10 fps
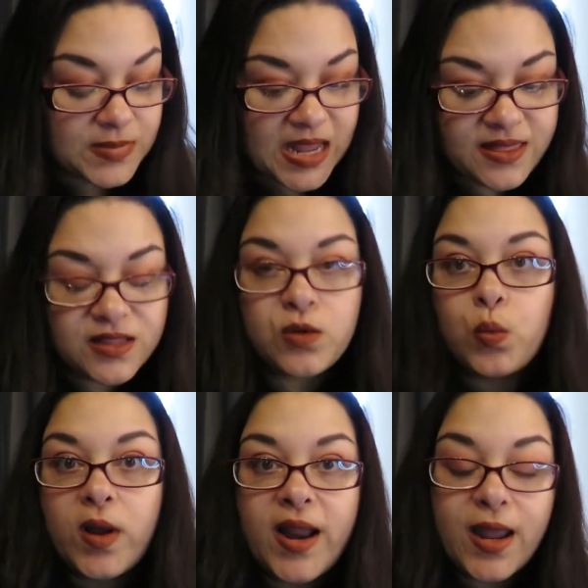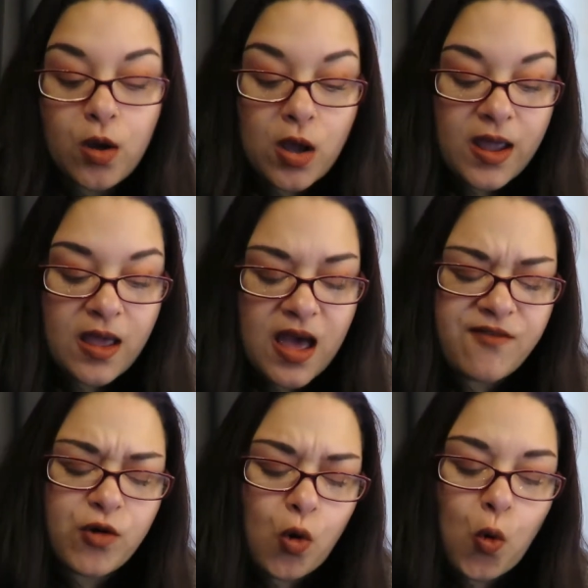I think the one I, I
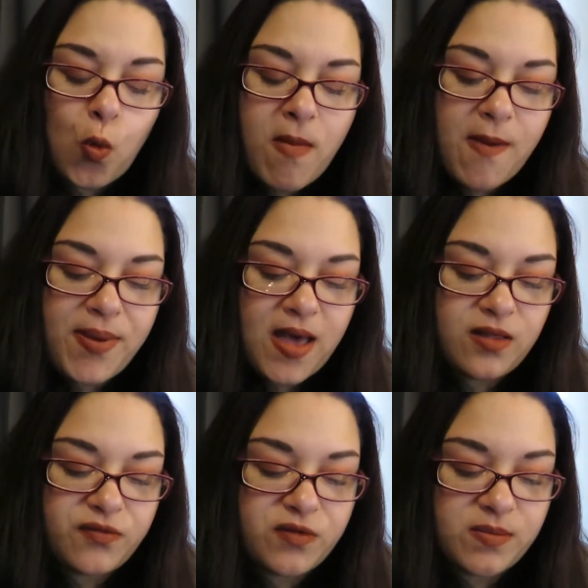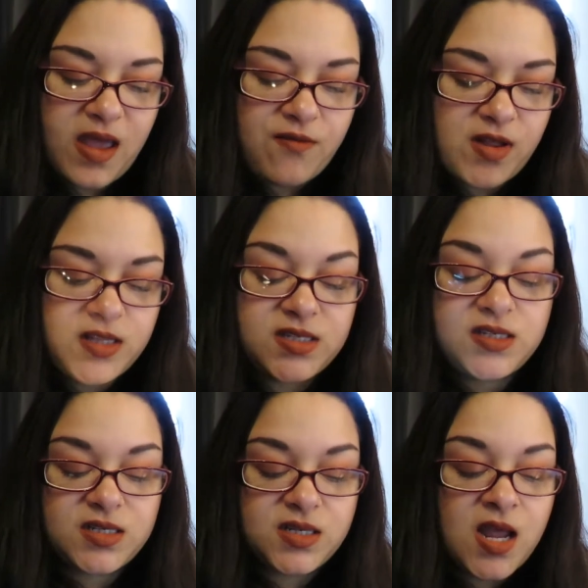have a whole matte palette from Kat Von
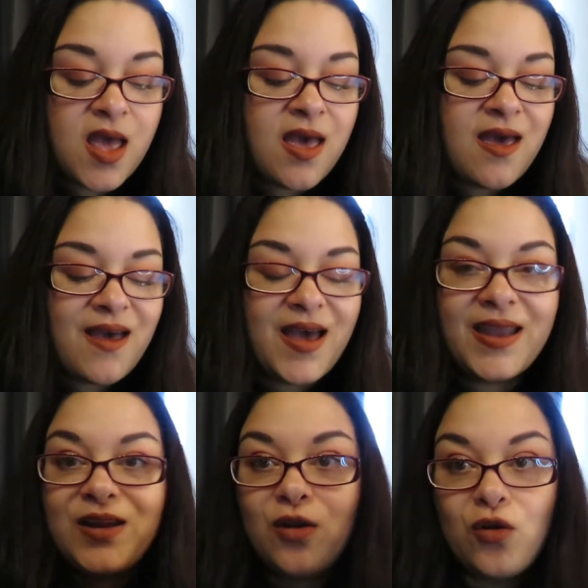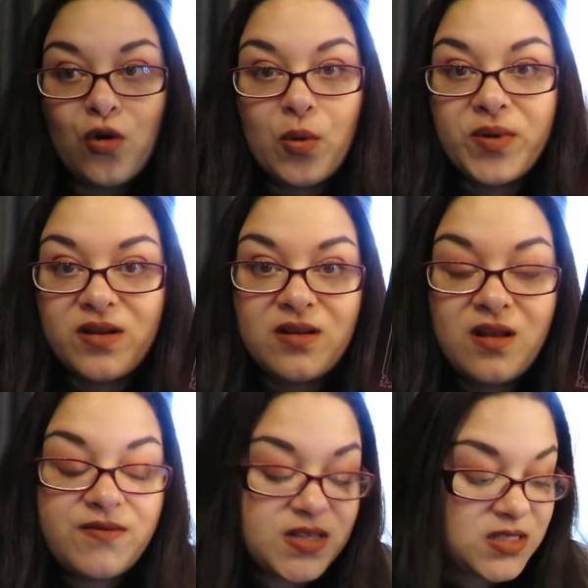D and I know I'm going to
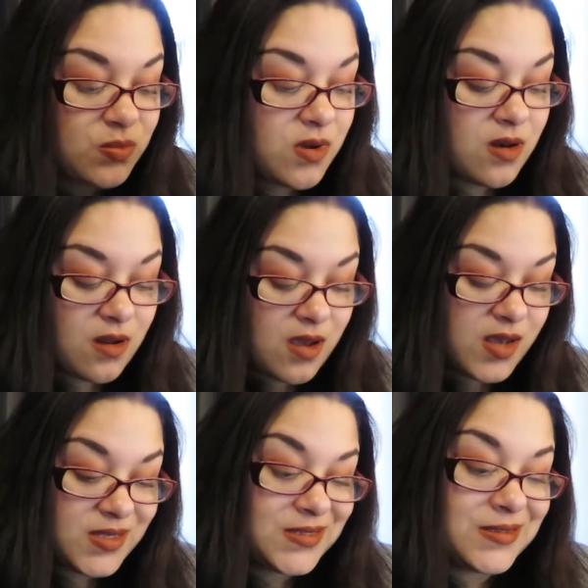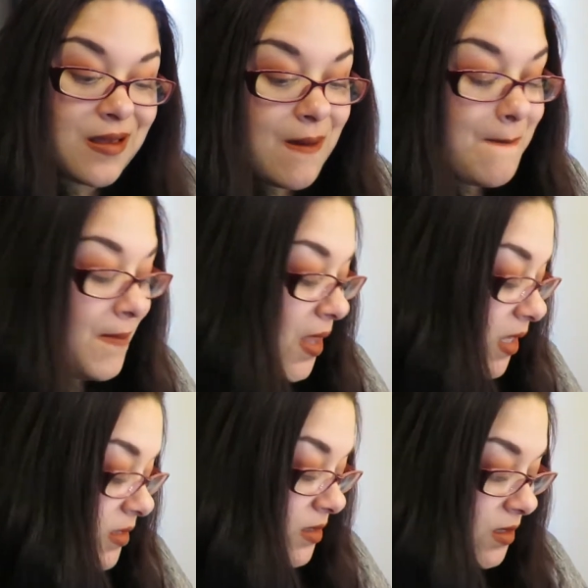love this one guys.
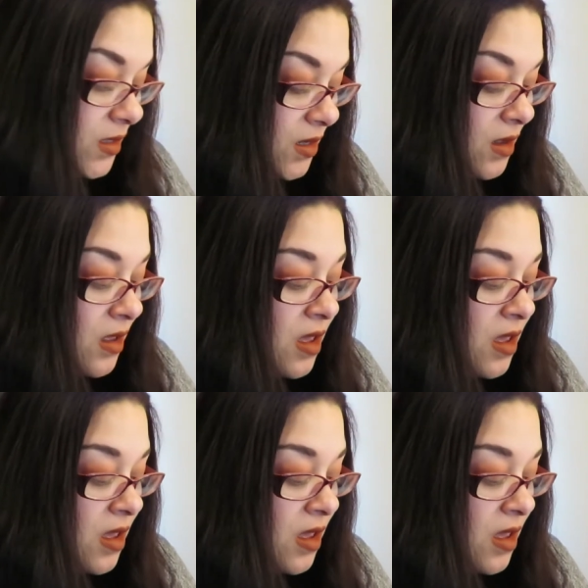Amazing.